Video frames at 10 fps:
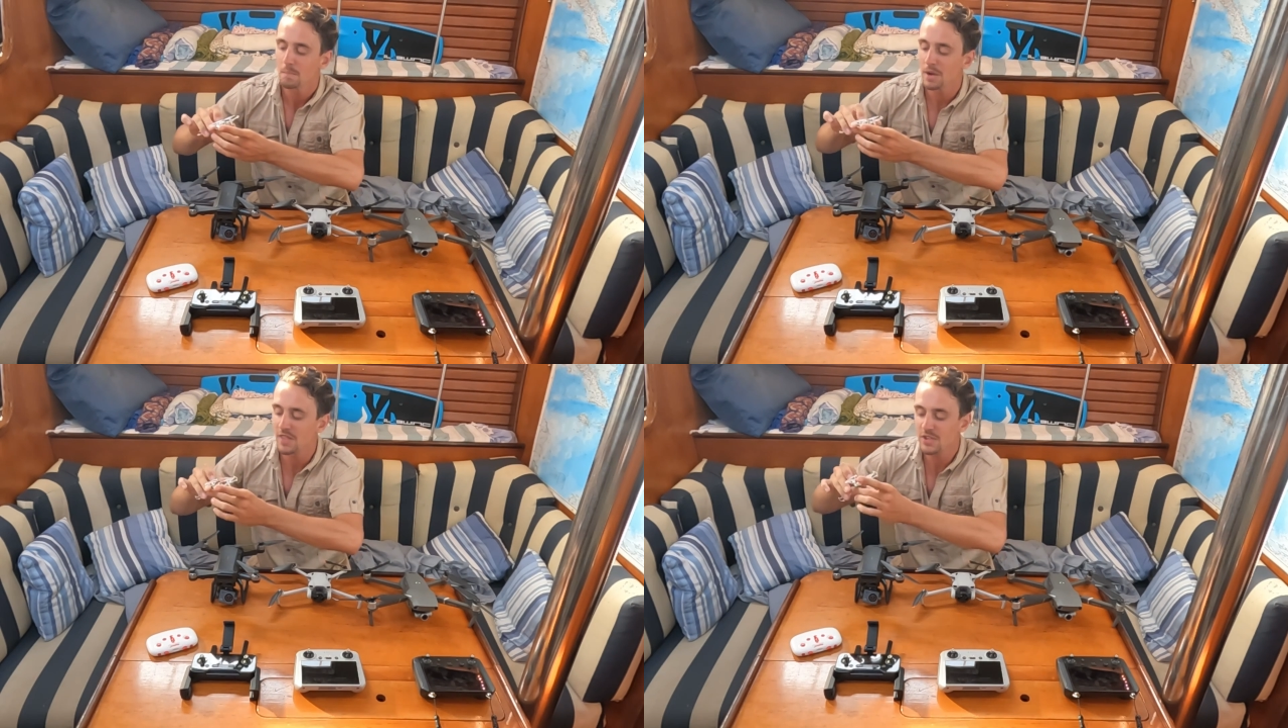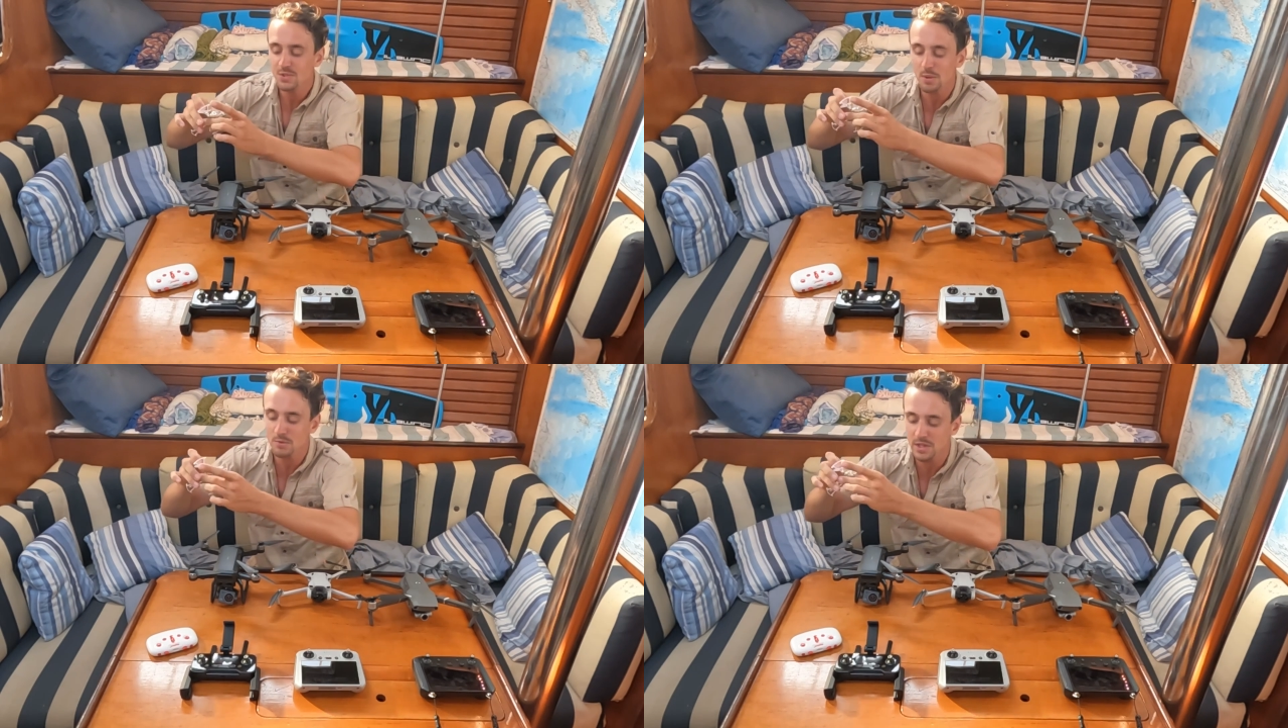But
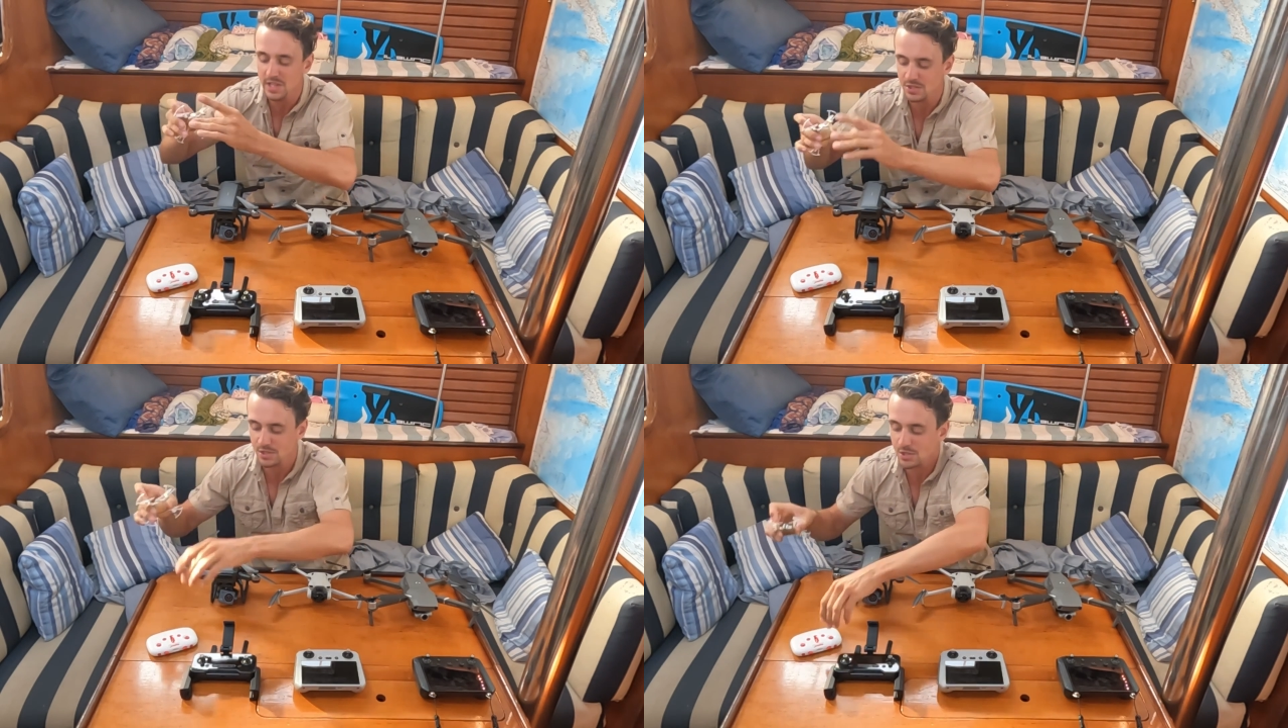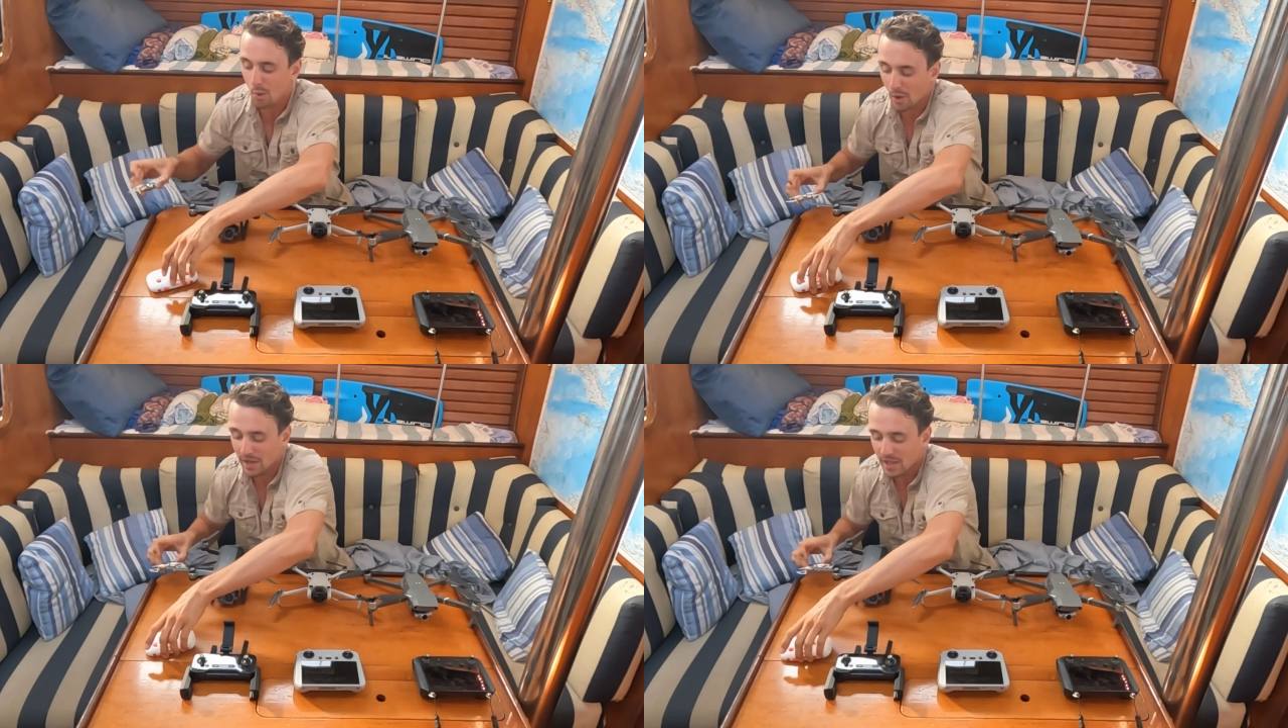this one really is a
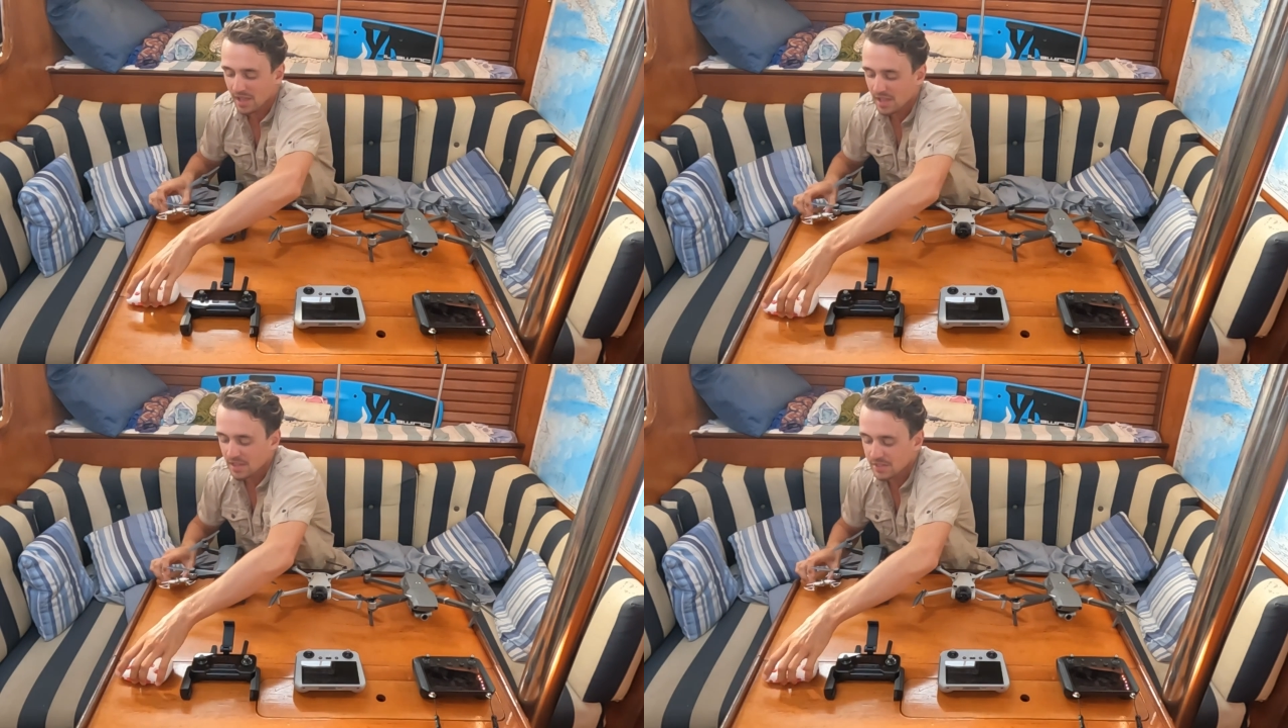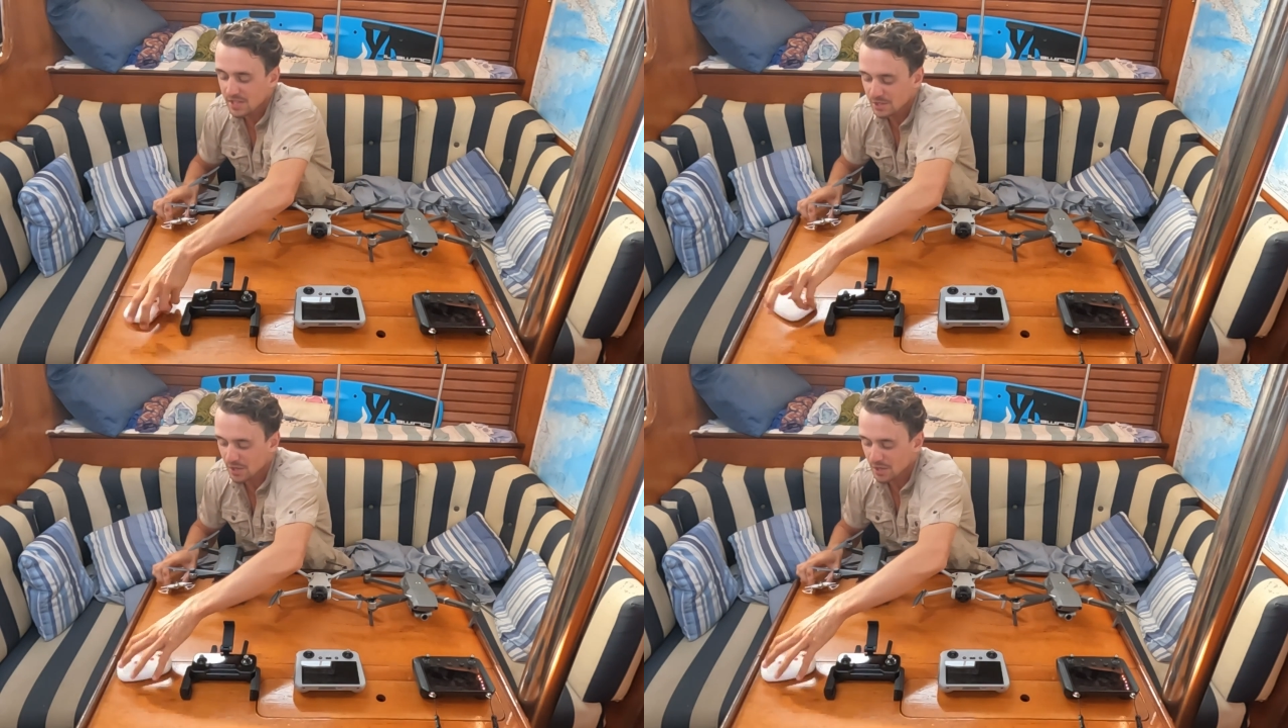toy. These